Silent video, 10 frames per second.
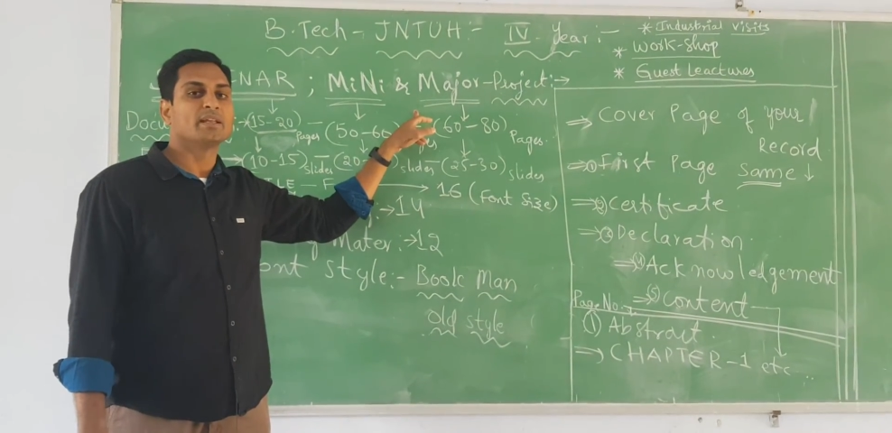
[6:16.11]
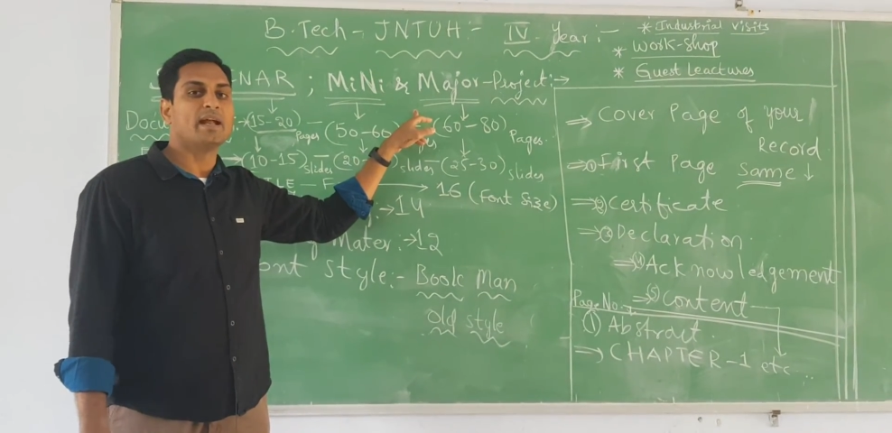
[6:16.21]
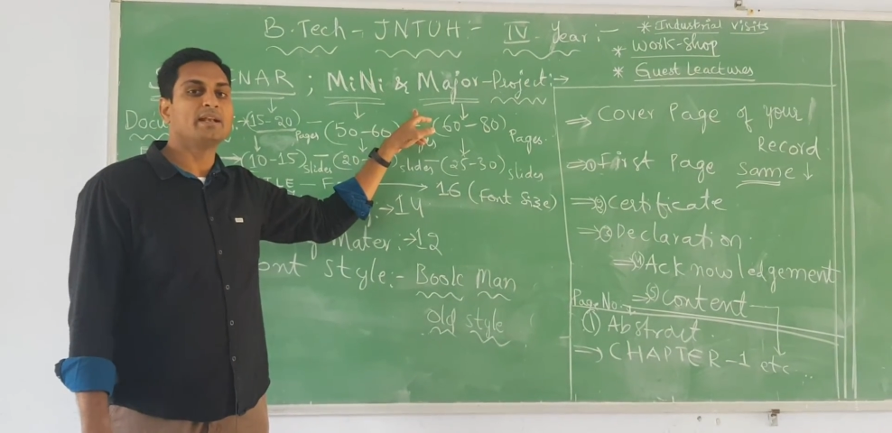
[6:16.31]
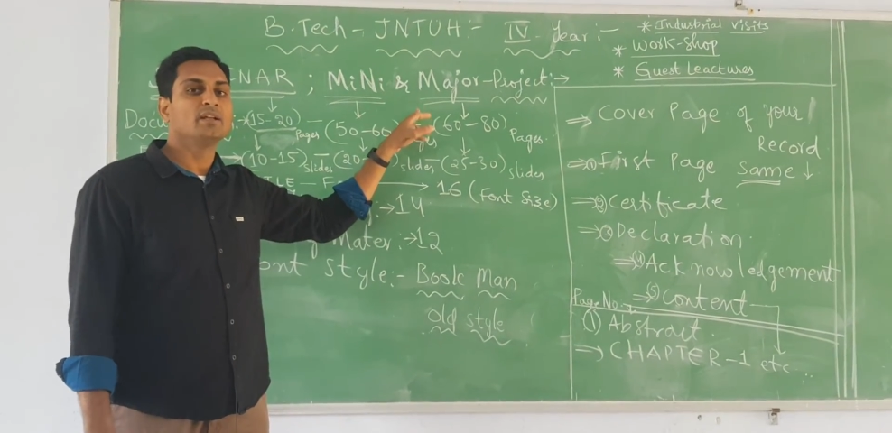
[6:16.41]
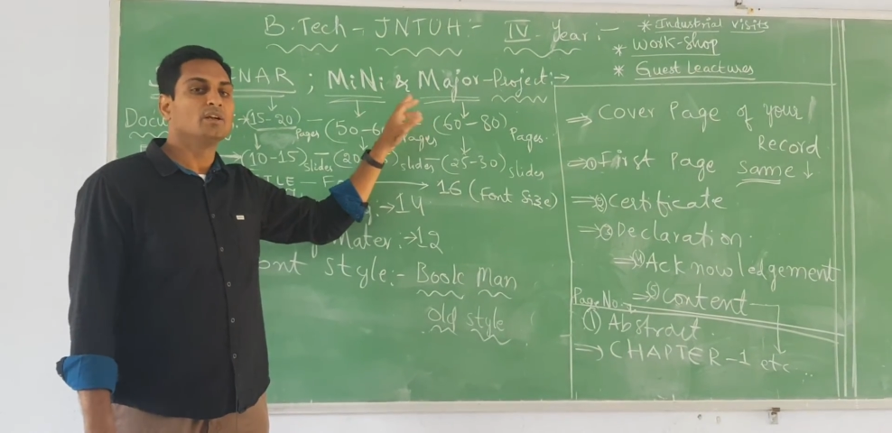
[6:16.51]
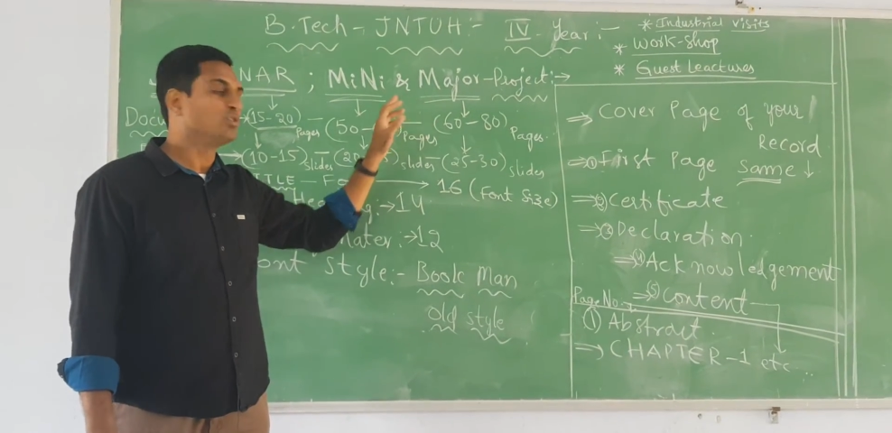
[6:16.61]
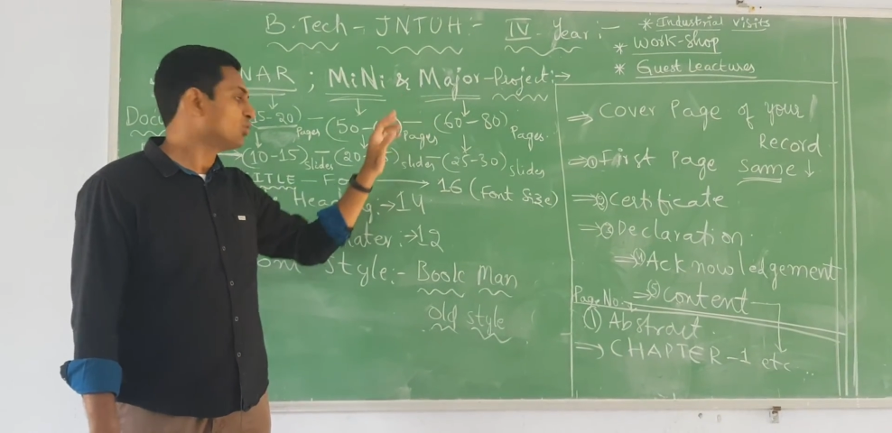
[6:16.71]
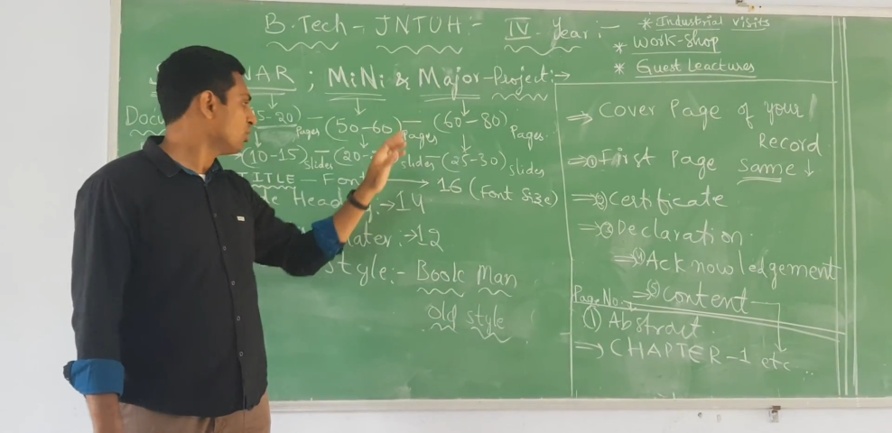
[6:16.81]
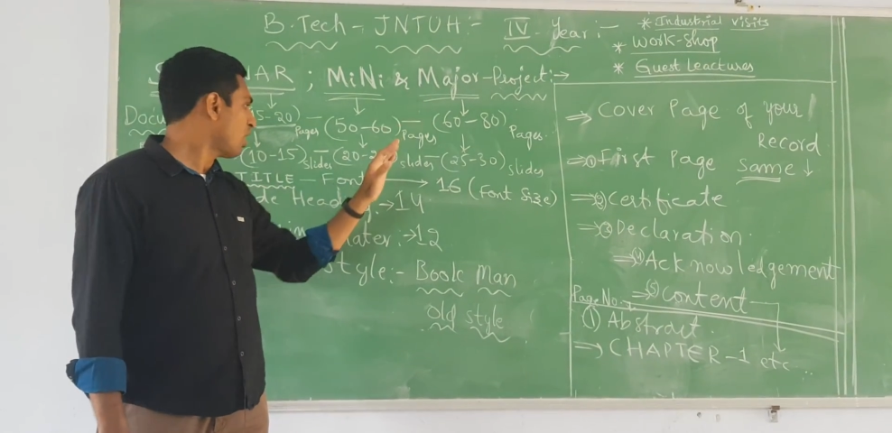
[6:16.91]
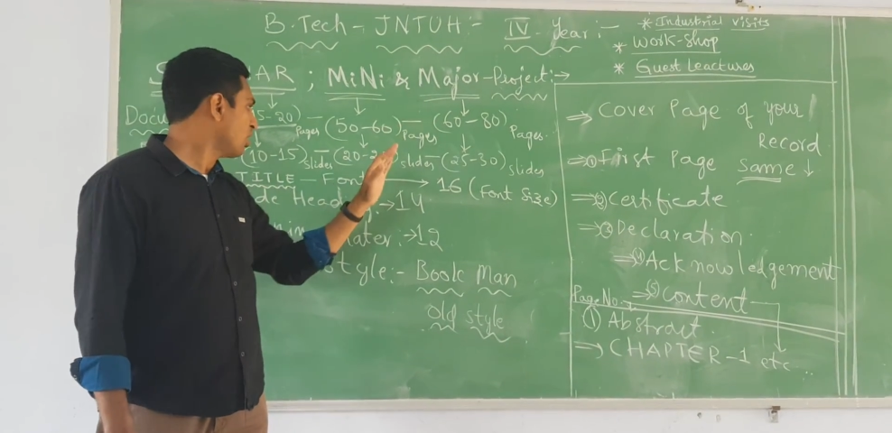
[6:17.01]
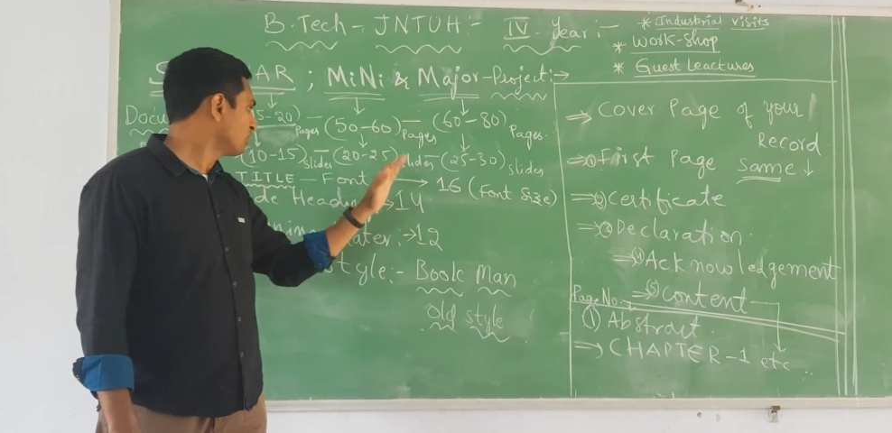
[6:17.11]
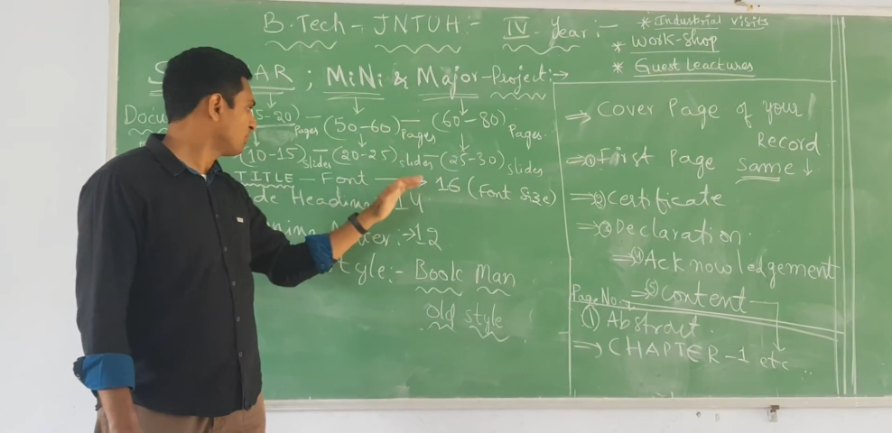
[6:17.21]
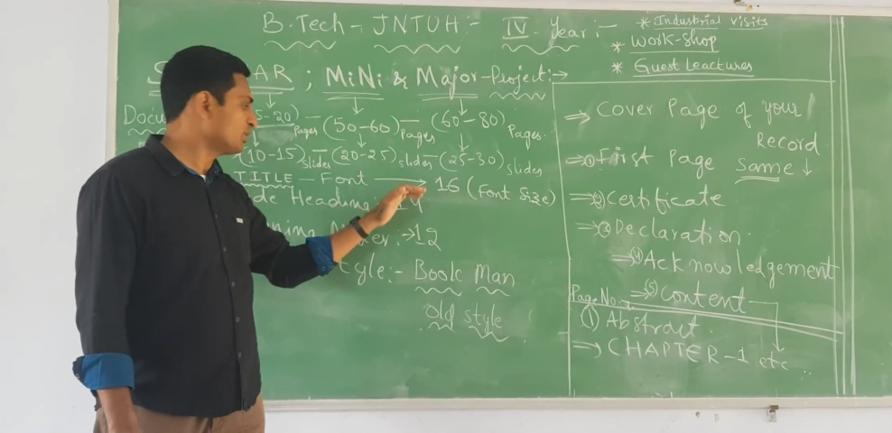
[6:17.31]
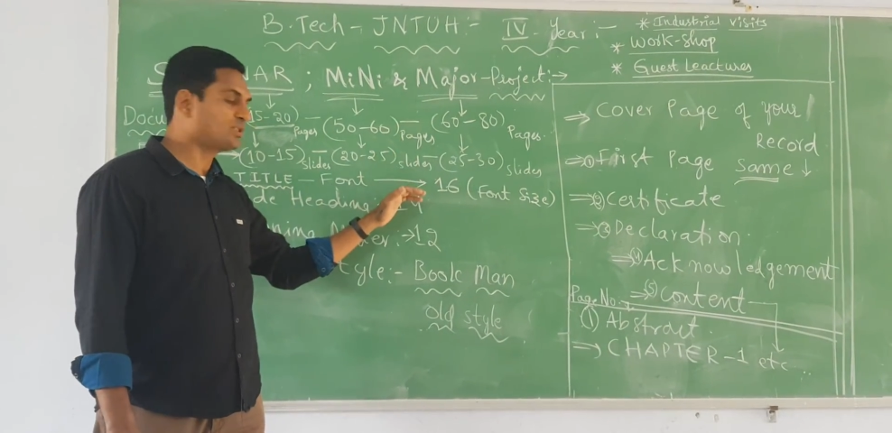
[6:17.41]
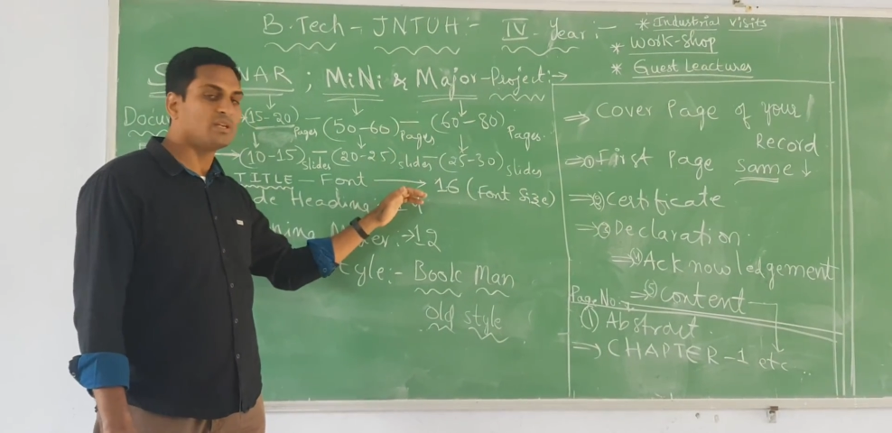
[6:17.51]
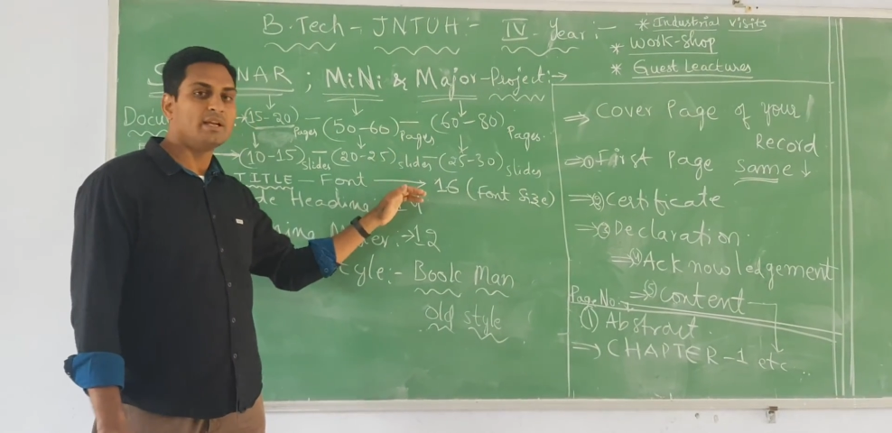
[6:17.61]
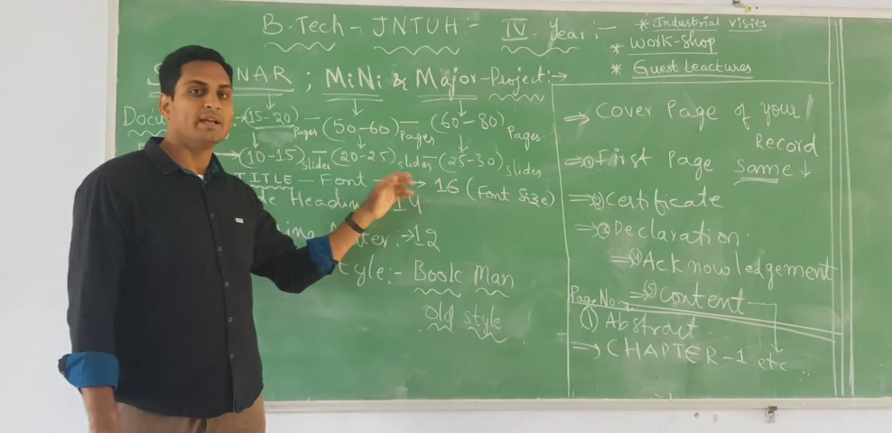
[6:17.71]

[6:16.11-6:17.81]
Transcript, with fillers: right do outputs